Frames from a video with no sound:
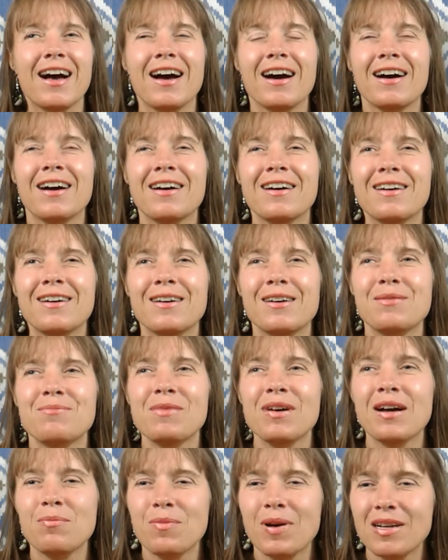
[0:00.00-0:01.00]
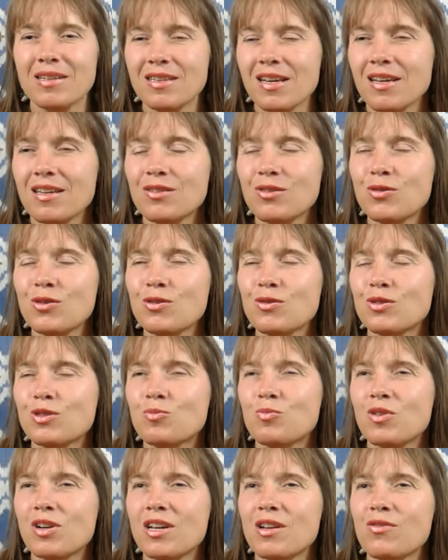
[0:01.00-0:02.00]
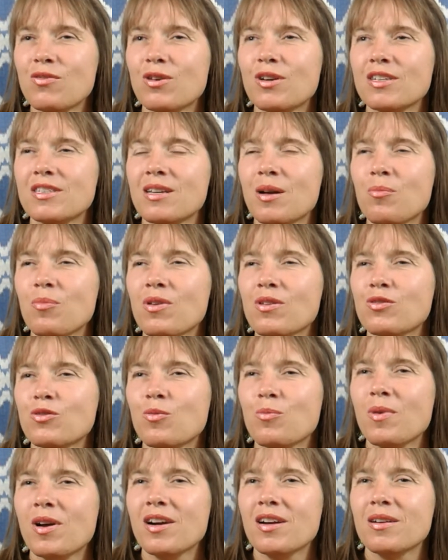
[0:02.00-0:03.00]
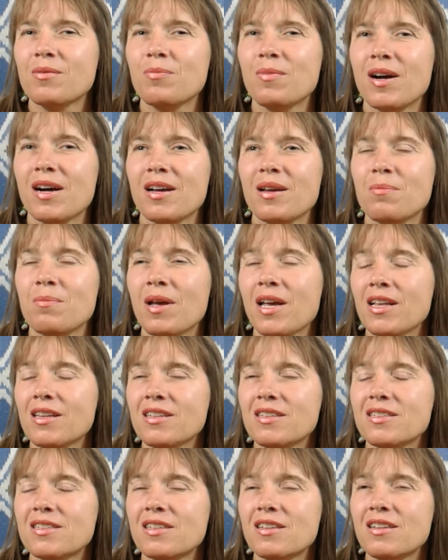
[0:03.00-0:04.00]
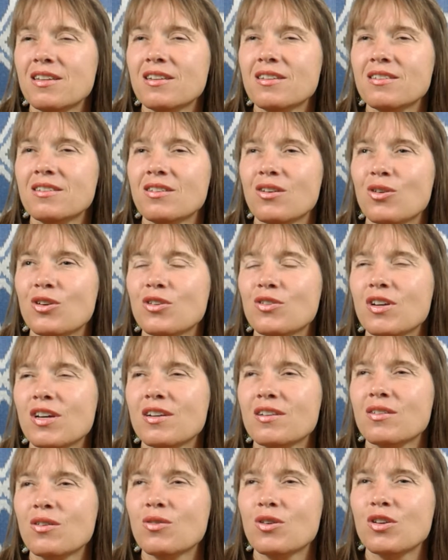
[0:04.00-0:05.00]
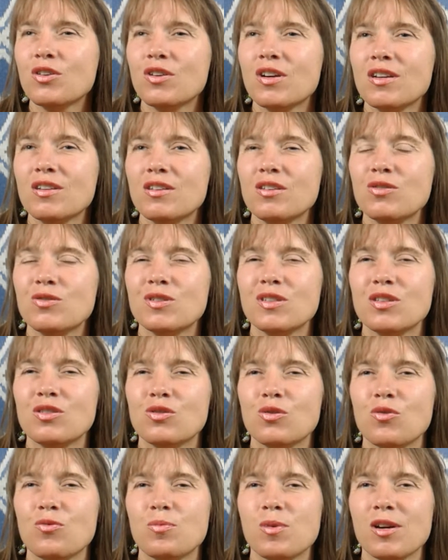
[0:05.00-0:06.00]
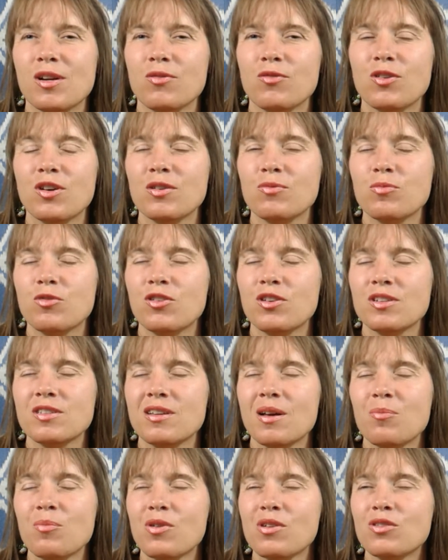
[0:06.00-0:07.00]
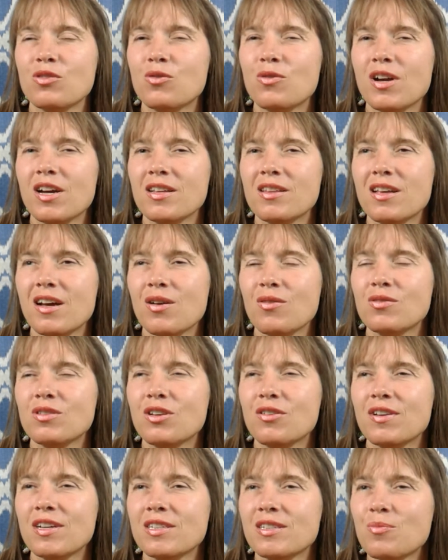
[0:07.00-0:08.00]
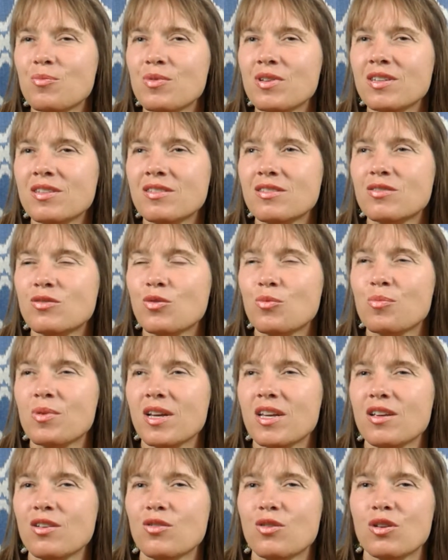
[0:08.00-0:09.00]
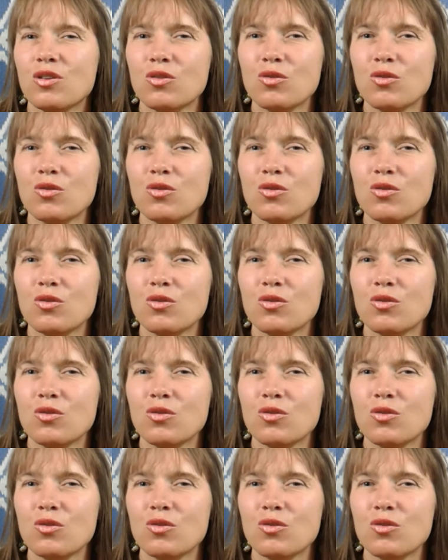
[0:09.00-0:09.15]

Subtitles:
But I do use Braille, for example, to mark my medicine, or you can use it to, for example, to write down the recipes to bake or